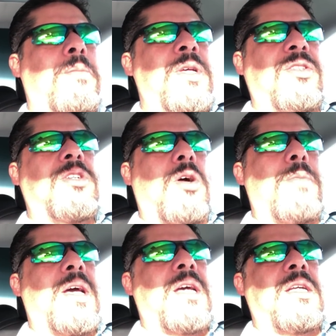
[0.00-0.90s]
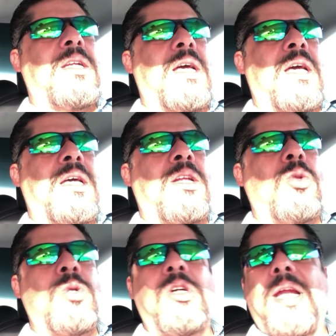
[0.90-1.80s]
Missile Command, and
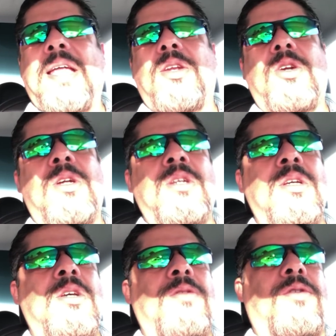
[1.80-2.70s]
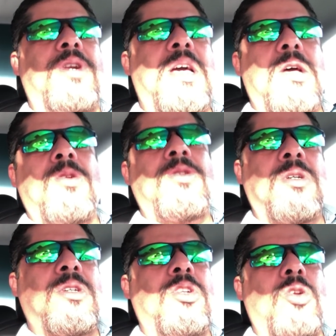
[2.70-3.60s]
Lunar Lander. For now,
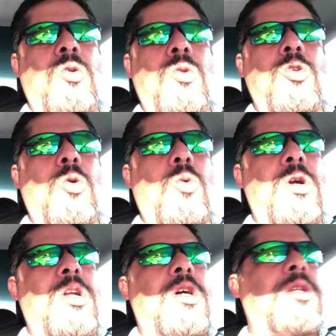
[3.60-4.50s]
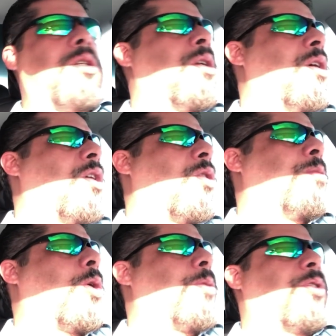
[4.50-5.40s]
no word on
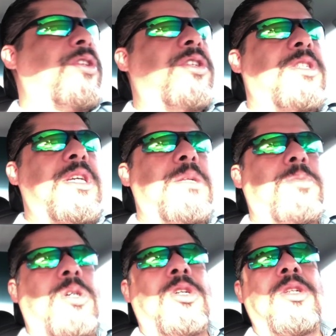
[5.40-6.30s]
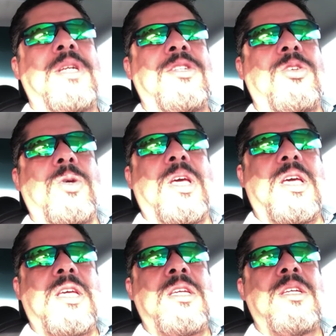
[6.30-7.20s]
pole position yet, but it's
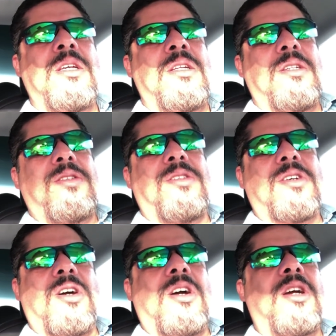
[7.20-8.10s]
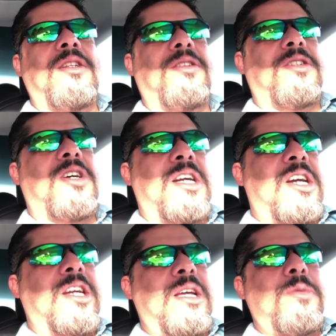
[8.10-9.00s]
okay. This is a car. This is not
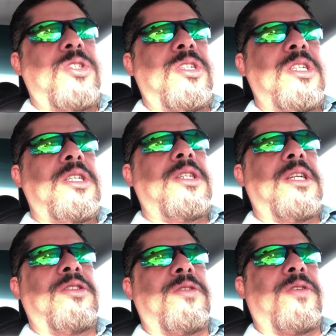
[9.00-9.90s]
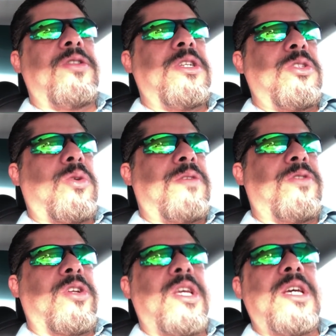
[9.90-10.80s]
an arcade machine. It's a fun thing to have
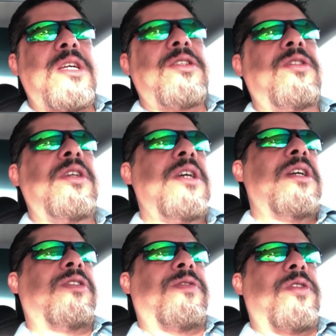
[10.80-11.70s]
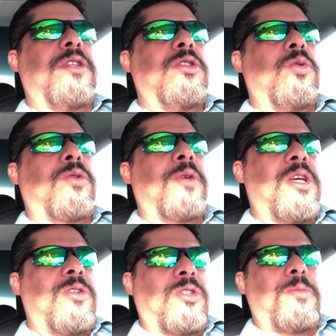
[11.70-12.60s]
for kids. It's a fun thing to
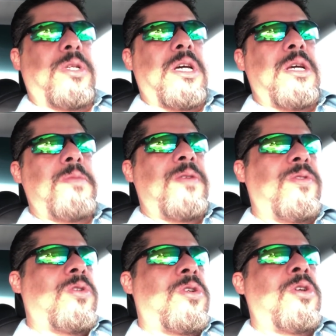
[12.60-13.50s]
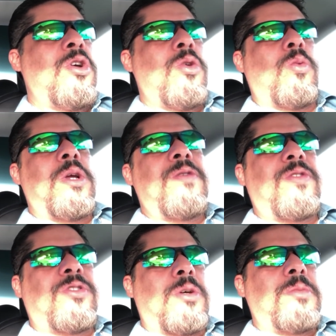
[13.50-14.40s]
kill some time if you're waiting
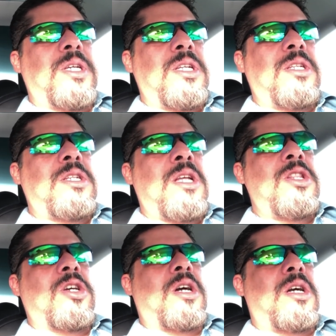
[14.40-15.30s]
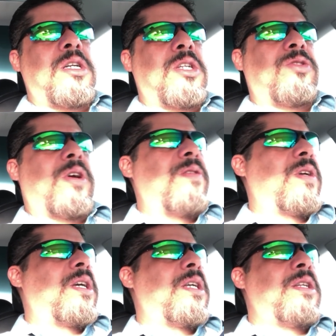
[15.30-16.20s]
for something in the car and not
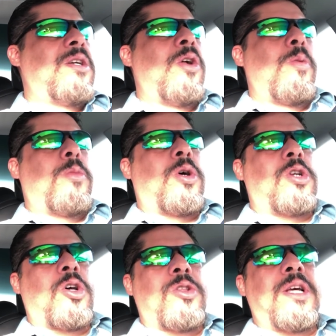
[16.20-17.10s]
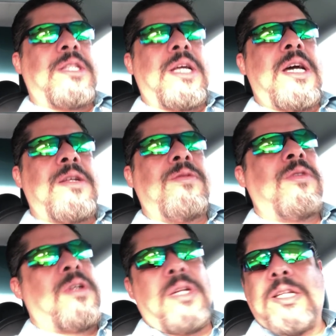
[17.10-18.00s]
driving it. But other than that,
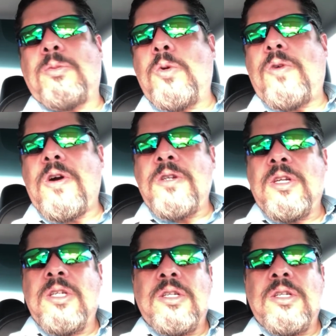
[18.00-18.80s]
let's move on.